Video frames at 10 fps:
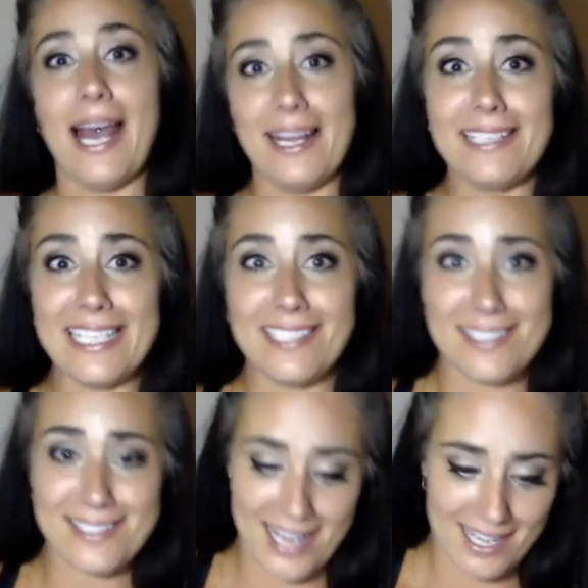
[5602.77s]
and he
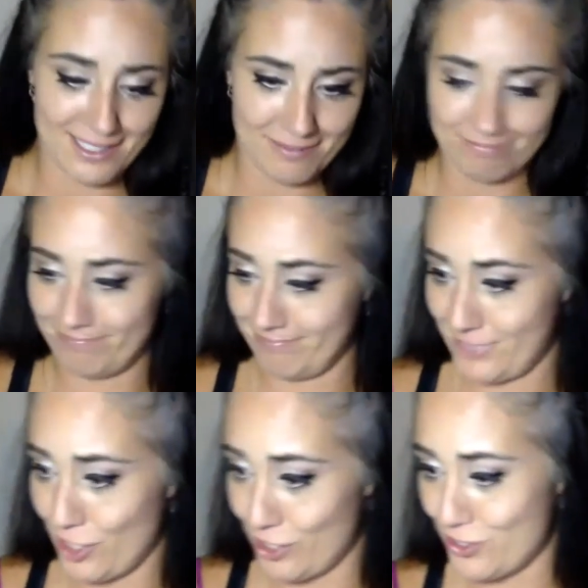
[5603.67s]
does that.
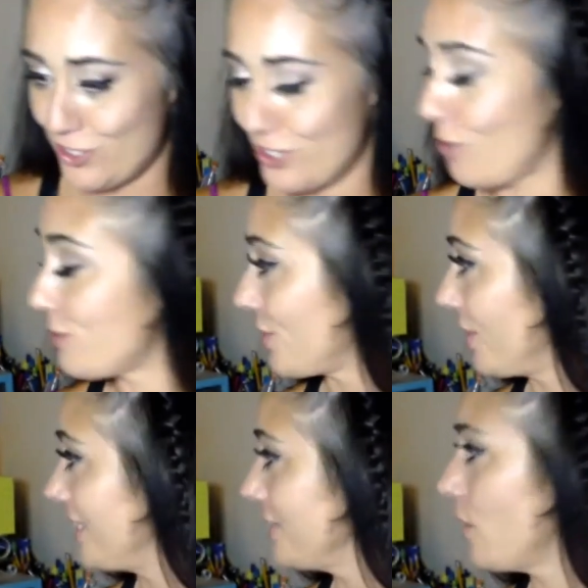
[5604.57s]
So
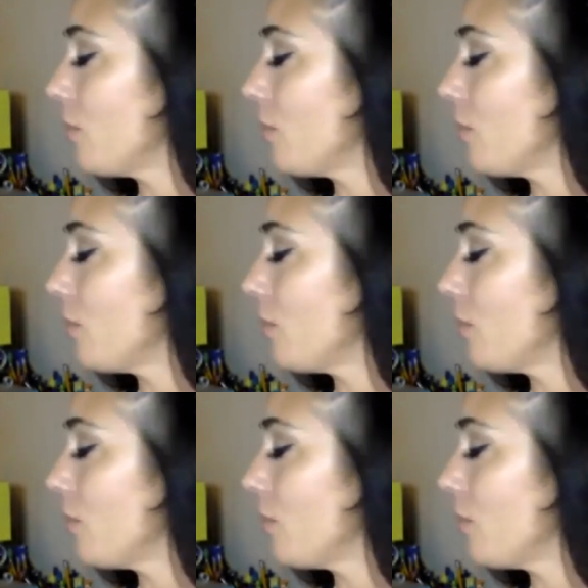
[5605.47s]
sorry. No